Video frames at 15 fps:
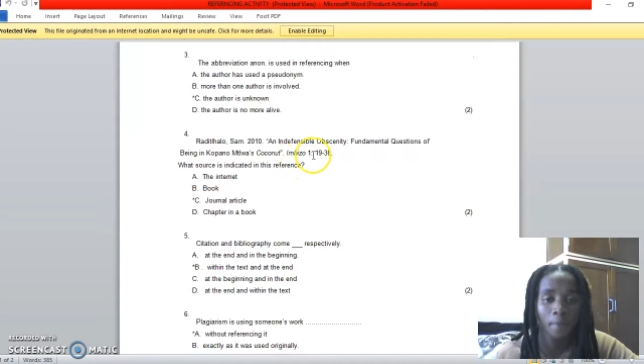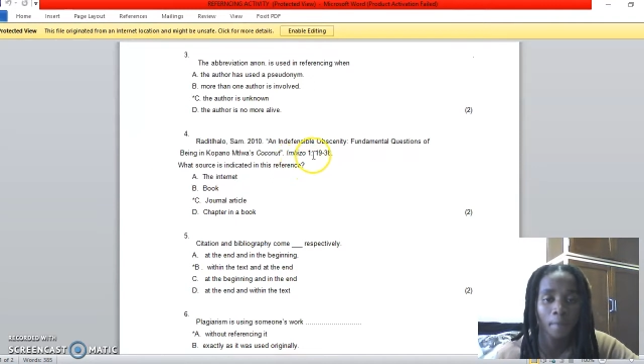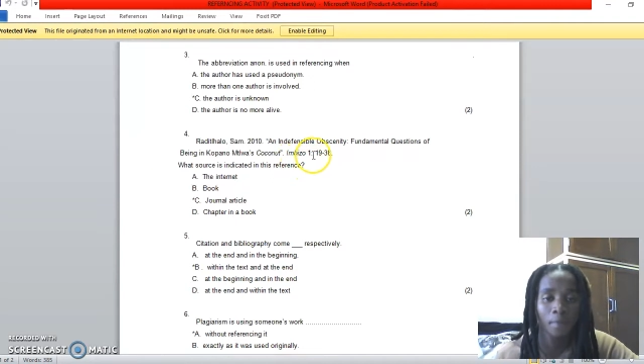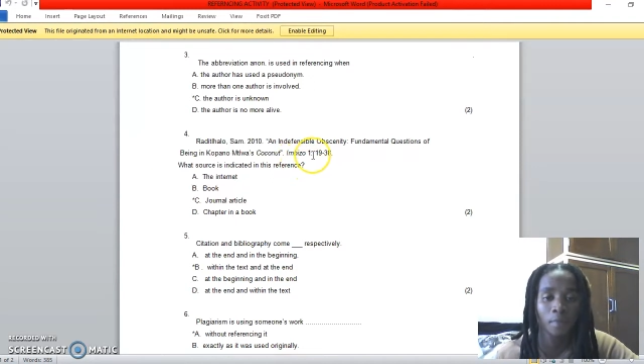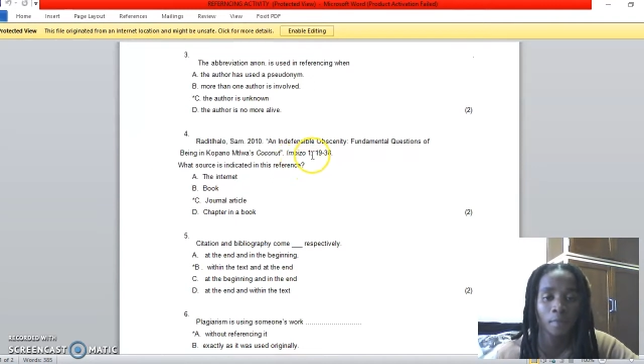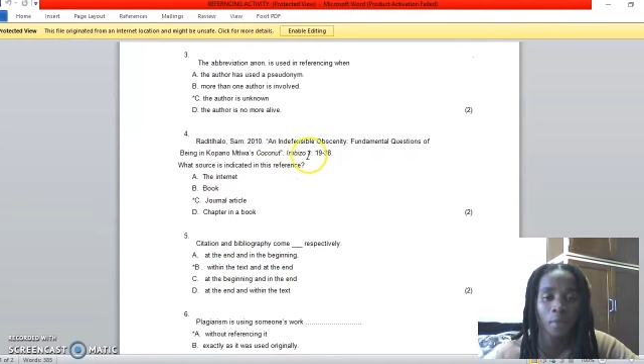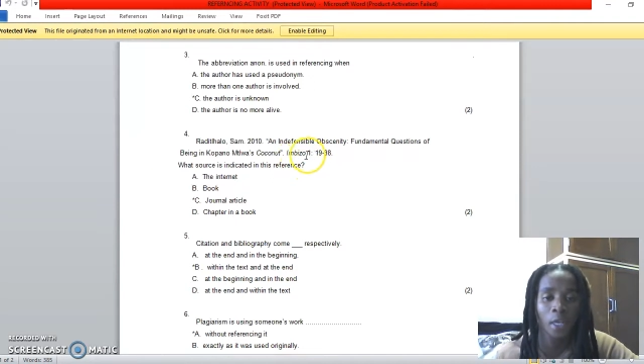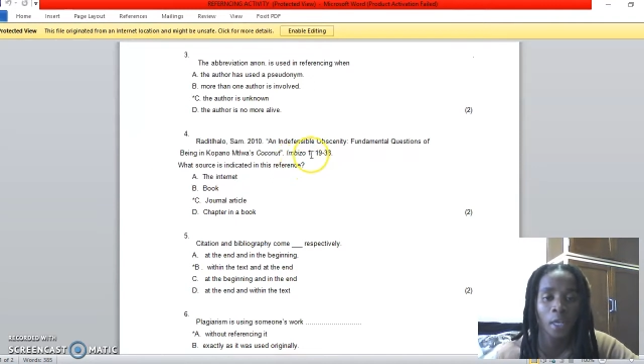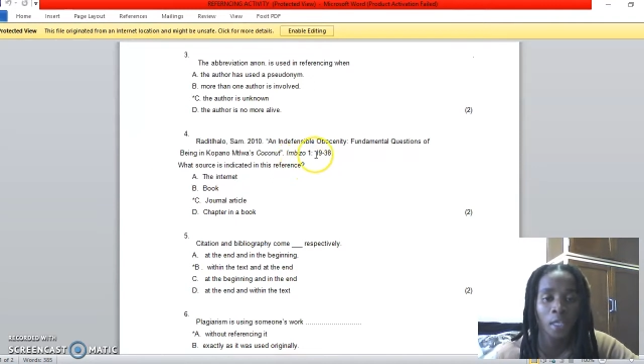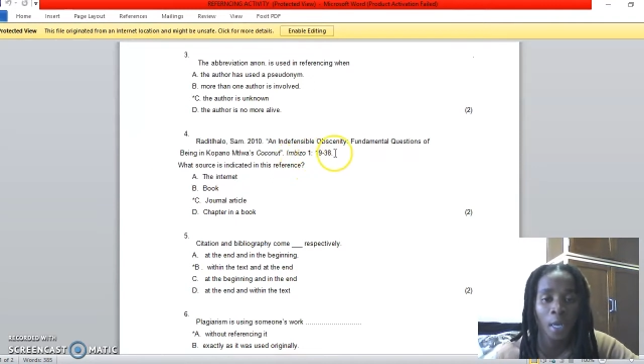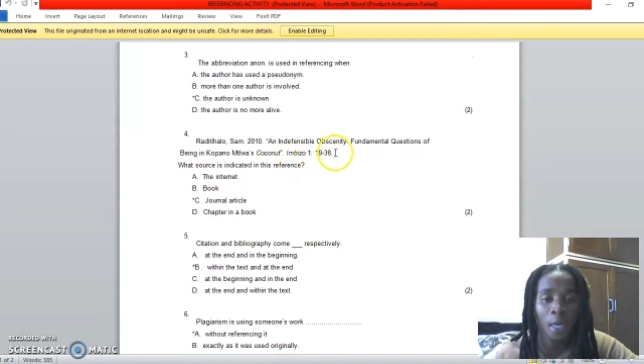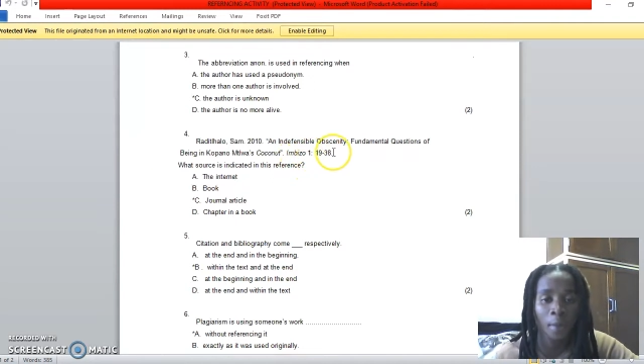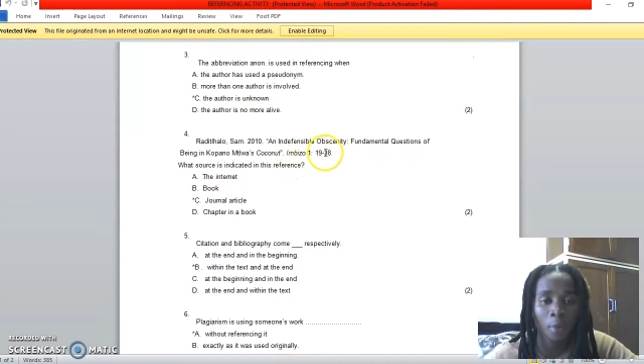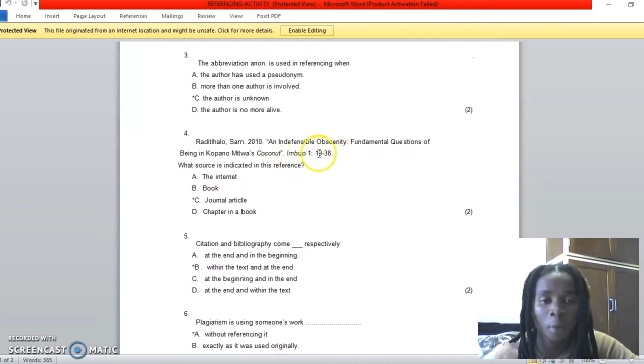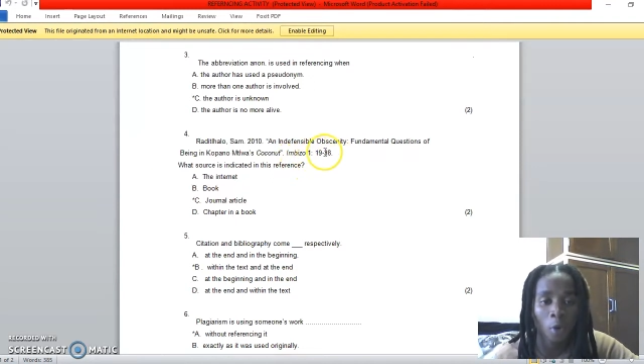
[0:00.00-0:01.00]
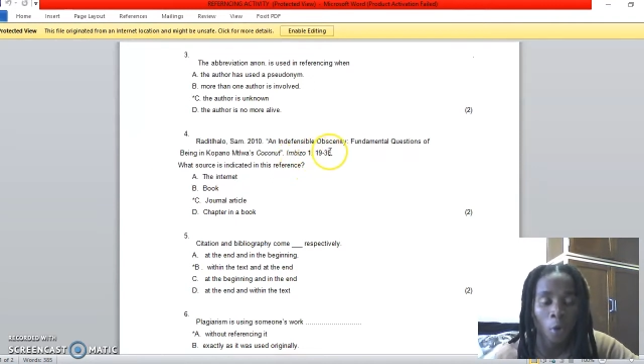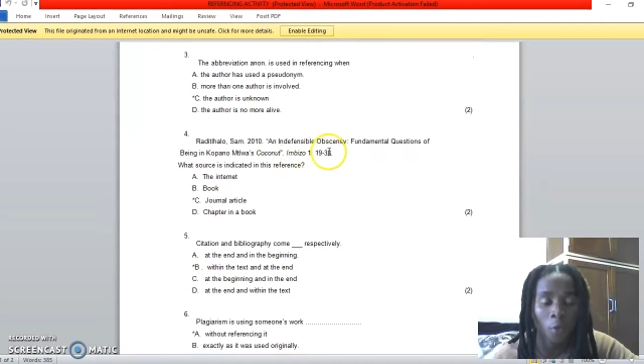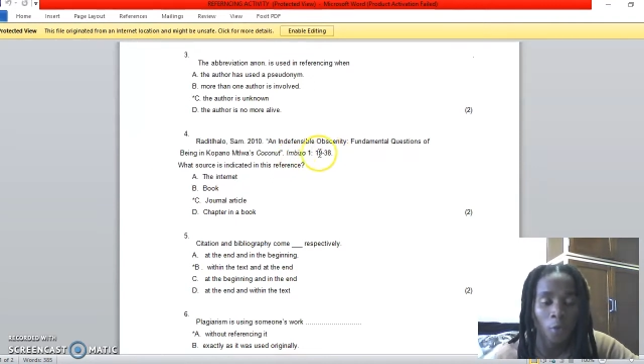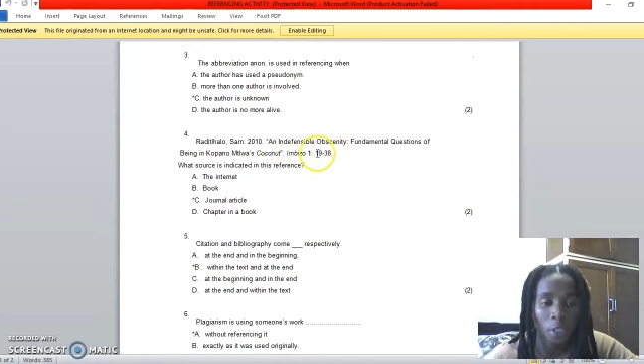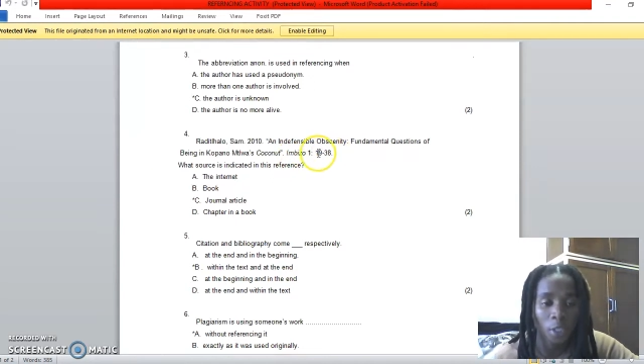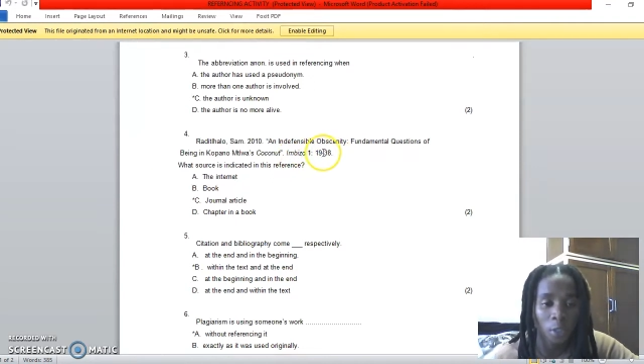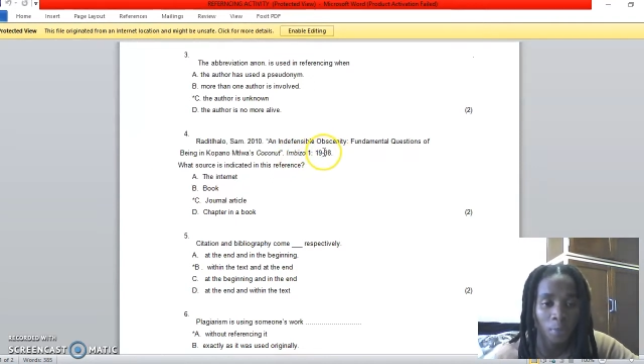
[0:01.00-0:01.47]
and the number
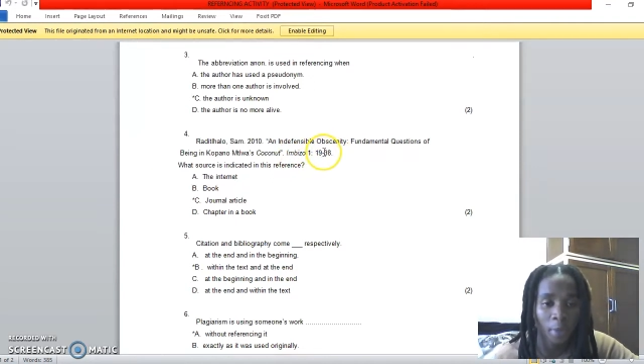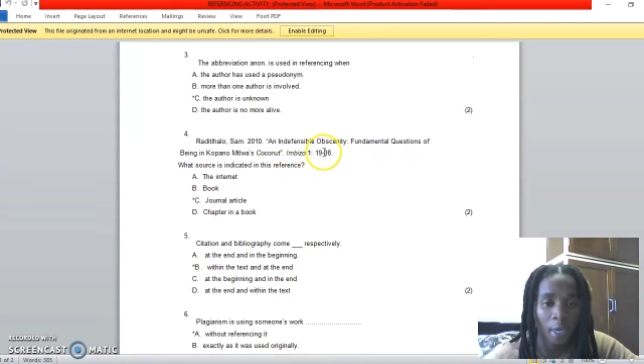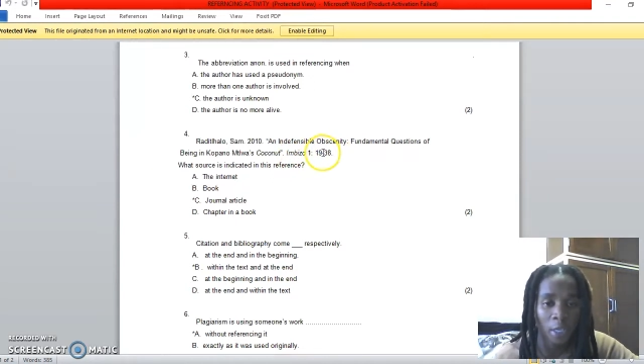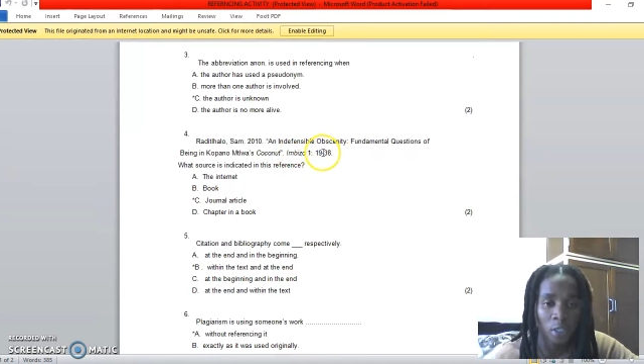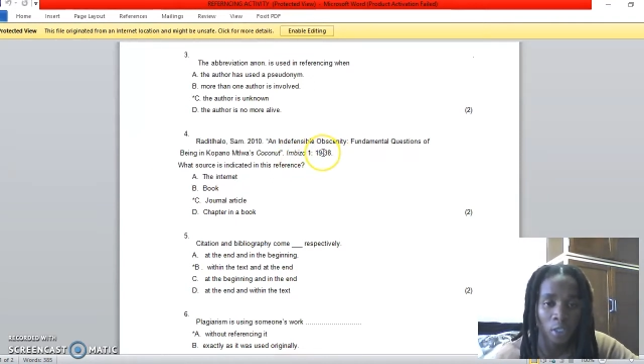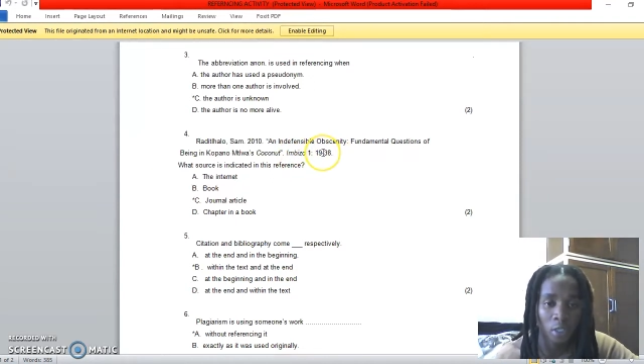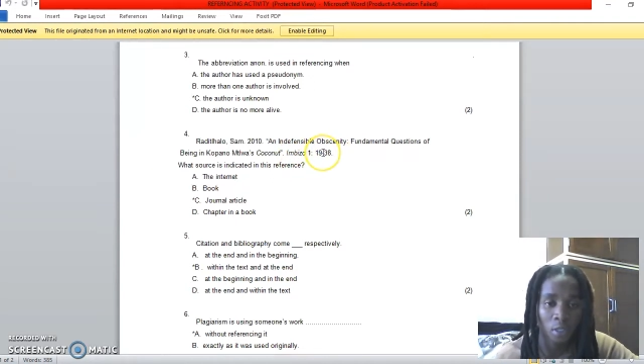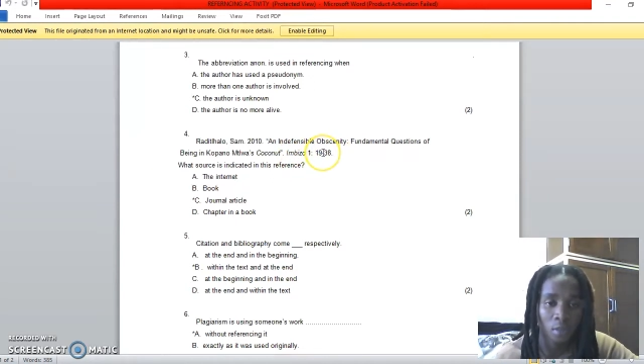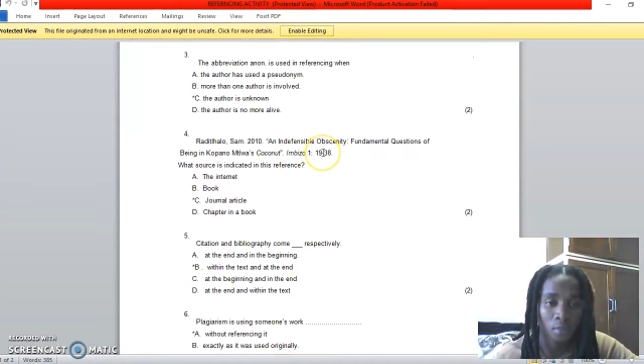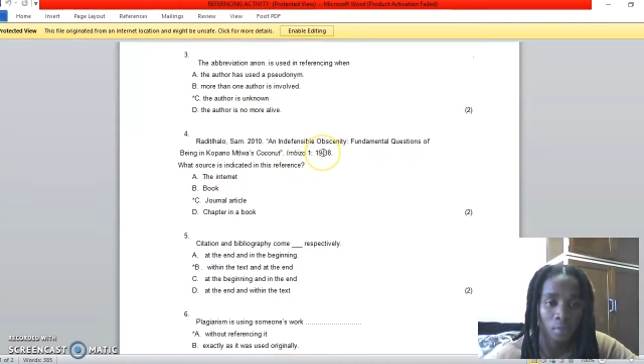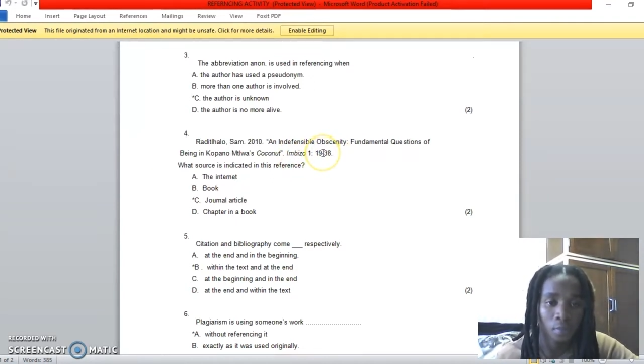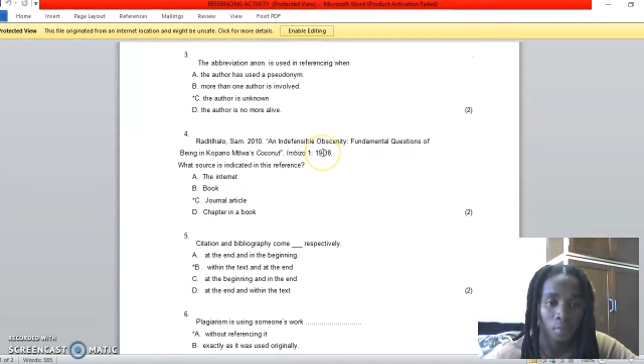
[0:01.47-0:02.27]
of its pages.